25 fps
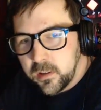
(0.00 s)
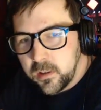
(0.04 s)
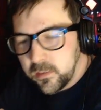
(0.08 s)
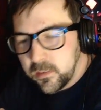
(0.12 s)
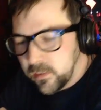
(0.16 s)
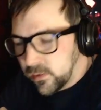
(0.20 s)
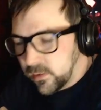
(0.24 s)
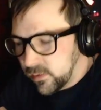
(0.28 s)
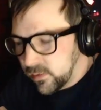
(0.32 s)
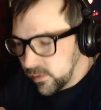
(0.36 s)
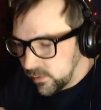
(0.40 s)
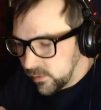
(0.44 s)

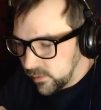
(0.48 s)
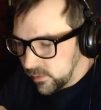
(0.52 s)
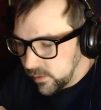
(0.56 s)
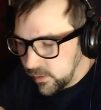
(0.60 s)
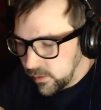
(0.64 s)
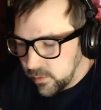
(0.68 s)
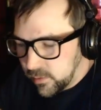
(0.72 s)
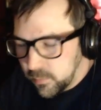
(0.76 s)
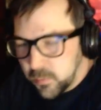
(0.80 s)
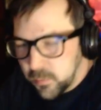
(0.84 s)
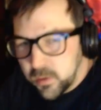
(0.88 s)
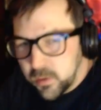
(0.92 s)
this is
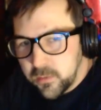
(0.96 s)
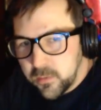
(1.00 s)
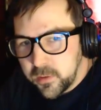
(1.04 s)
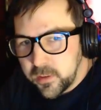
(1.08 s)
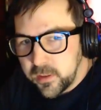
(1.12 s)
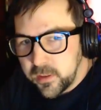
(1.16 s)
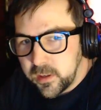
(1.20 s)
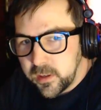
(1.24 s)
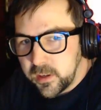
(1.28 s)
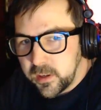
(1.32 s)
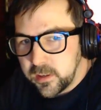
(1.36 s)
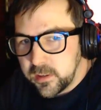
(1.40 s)
another movie
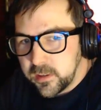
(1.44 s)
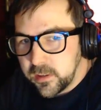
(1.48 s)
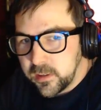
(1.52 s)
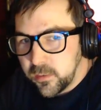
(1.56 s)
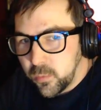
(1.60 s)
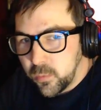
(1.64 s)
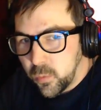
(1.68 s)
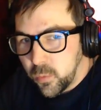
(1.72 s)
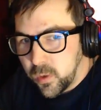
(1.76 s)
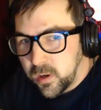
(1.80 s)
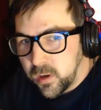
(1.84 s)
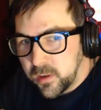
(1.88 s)
that I
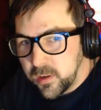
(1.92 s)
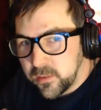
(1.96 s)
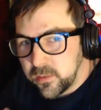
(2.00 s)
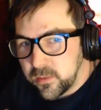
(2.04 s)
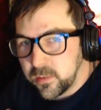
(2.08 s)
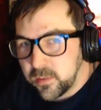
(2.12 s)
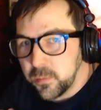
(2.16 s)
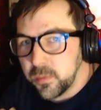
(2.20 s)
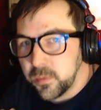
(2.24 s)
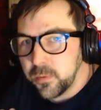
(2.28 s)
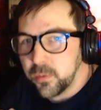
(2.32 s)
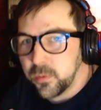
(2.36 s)
didn't
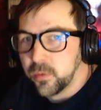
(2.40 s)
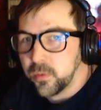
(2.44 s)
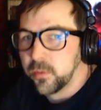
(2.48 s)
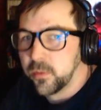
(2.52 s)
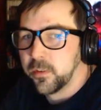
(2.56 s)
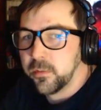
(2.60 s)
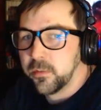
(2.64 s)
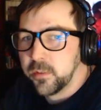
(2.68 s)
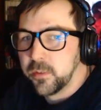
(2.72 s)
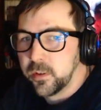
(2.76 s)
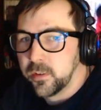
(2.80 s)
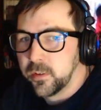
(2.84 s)
watch before
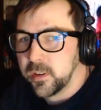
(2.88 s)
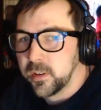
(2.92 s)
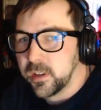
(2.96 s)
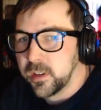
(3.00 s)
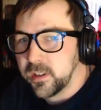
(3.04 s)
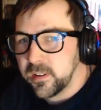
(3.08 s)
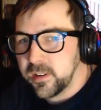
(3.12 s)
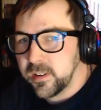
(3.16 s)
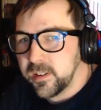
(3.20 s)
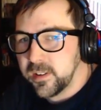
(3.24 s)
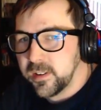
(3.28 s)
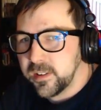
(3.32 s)
reviewing
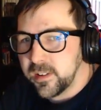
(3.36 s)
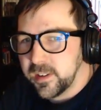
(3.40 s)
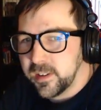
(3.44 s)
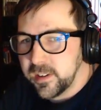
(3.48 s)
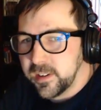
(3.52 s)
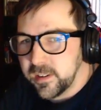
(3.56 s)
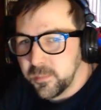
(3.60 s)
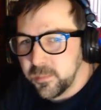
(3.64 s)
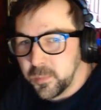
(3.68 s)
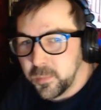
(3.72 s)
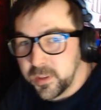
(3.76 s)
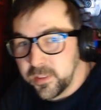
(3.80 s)

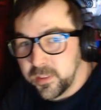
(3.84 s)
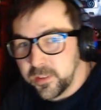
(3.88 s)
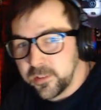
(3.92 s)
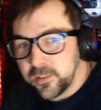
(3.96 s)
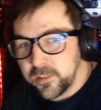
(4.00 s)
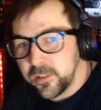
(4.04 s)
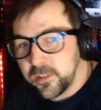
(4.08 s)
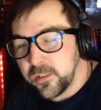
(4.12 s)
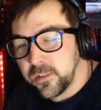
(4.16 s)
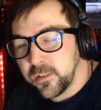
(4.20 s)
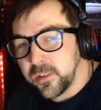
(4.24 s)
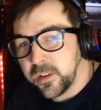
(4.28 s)
it, but this
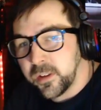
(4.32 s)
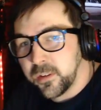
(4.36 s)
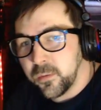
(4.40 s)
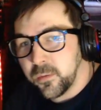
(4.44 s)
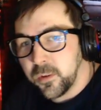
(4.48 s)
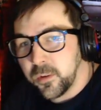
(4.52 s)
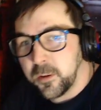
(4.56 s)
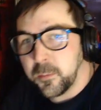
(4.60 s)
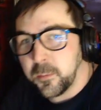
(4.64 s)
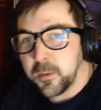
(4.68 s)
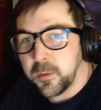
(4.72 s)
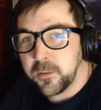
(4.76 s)
is like
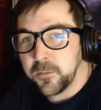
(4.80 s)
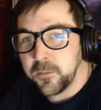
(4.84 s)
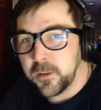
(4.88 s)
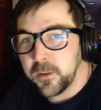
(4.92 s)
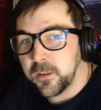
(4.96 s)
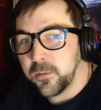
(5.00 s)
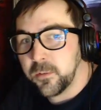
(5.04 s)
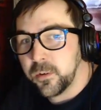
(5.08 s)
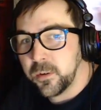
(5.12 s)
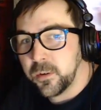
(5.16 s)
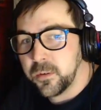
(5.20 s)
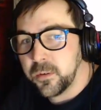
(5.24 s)
one of my
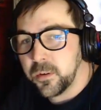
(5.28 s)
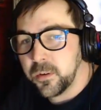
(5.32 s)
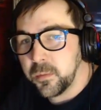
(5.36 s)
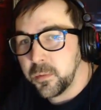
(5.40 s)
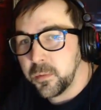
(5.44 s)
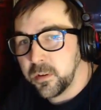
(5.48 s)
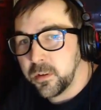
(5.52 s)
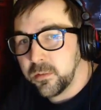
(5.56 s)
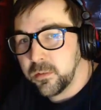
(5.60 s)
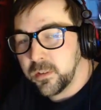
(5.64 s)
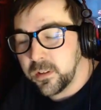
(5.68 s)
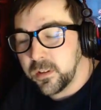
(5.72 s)
favorite horror
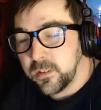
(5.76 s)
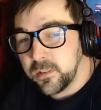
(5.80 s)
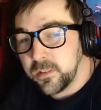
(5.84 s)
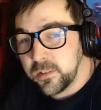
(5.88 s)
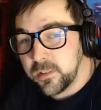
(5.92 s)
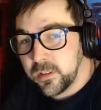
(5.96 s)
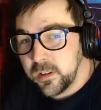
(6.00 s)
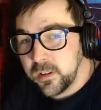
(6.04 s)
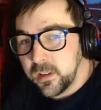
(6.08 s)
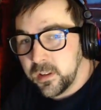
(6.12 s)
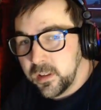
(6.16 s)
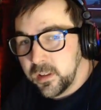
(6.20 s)
movies,
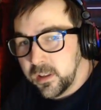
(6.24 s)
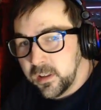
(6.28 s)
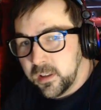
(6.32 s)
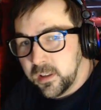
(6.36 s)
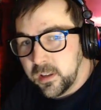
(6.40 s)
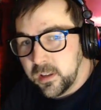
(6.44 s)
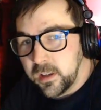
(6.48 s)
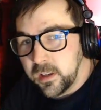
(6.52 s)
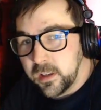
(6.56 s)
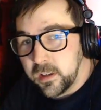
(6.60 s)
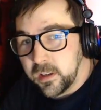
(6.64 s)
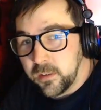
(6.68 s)

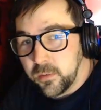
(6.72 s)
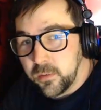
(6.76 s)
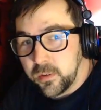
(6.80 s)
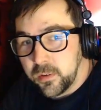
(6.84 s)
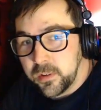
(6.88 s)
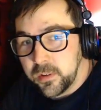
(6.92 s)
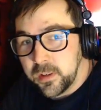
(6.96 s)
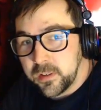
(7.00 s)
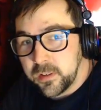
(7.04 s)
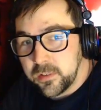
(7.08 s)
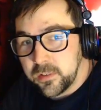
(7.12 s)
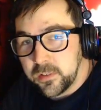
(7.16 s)
and I've
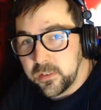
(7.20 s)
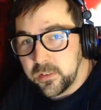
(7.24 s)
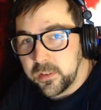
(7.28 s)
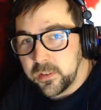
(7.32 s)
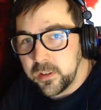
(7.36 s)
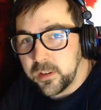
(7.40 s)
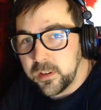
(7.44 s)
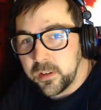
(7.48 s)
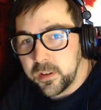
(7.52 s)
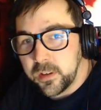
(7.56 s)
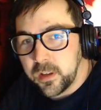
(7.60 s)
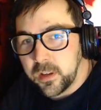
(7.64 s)
only actually
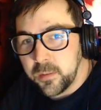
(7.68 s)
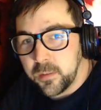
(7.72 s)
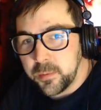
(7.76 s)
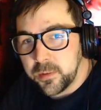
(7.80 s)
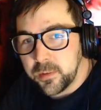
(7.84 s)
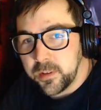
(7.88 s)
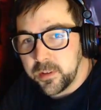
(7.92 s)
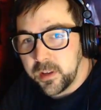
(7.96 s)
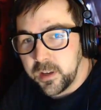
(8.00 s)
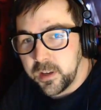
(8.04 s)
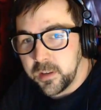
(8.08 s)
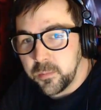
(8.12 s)
seen it a couple
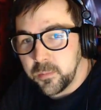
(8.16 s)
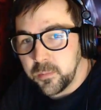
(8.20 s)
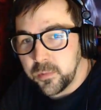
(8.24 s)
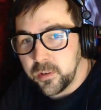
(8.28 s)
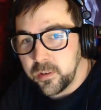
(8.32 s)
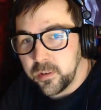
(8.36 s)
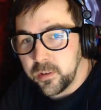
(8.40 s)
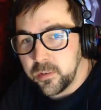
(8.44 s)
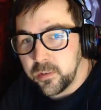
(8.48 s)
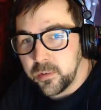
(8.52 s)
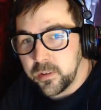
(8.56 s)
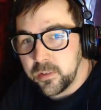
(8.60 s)
times
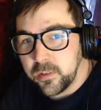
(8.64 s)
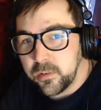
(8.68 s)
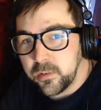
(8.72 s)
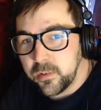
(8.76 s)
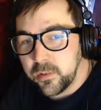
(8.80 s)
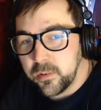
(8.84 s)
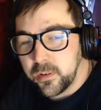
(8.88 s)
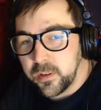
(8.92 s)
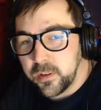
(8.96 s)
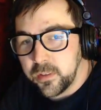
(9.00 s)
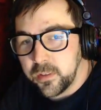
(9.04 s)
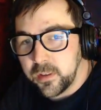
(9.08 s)
all the way
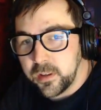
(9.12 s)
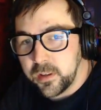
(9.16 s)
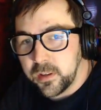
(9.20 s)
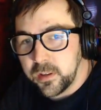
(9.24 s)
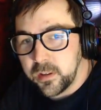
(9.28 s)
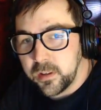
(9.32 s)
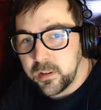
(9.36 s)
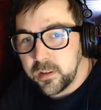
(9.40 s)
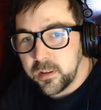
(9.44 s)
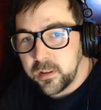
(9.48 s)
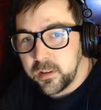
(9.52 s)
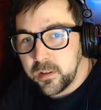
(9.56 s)
through, I
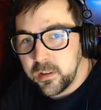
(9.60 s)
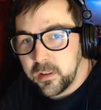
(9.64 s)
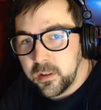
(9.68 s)
think,